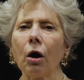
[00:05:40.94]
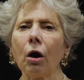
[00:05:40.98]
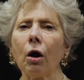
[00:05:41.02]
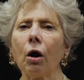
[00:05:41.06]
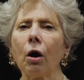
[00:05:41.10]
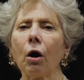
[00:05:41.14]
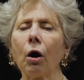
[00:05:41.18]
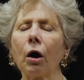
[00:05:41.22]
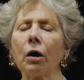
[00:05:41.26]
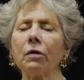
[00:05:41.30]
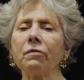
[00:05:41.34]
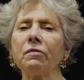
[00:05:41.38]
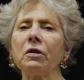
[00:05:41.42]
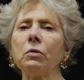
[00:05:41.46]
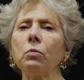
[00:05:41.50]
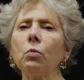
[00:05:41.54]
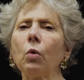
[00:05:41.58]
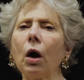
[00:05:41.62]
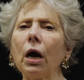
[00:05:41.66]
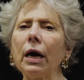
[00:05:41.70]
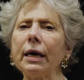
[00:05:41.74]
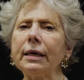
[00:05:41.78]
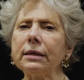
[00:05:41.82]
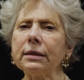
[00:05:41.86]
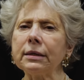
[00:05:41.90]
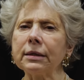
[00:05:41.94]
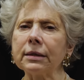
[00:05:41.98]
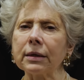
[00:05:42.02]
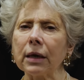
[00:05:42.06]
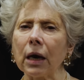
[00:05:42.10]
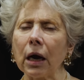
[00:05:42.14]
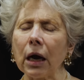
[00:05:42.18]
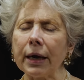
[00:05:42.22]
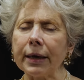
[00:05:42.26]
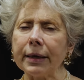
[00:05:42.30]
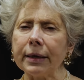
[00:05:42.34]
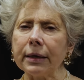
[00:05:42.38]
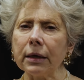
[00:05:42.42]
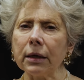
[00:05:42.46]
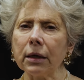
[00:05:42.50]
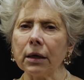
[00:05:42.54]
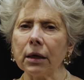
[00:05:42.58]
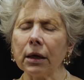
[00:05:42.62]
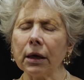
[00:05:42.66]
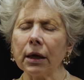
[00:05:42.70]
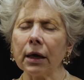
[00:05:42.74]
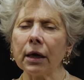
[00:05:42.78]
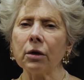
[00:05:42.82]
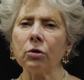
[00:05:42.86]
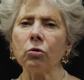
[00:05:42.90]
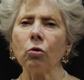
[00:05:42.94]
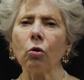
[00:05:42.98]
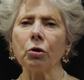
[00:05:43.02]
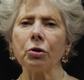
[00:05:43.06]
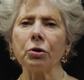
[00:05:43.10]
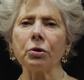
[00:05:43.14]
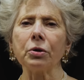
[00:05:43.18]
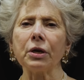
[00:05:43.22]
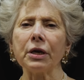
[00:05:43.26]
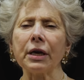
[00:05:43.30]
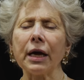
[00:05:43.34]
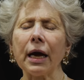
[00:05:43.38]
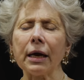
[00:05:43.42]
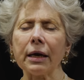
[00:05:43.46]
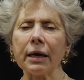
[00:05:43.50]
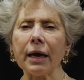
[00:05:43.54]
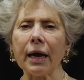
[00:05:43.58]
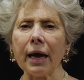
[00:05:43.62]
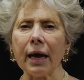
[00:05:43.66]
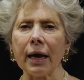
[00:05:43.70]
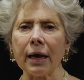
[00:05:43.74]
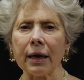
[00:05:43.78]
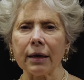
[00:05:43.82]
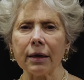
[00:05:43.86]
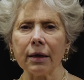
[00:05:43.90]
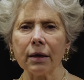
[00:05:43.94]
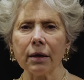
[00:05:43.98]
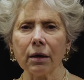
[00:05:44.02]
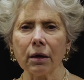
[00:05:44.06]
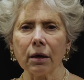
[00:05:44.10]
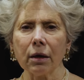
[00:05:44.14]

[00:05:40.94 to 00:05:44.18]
Harvey Weinstein in order to get ahead.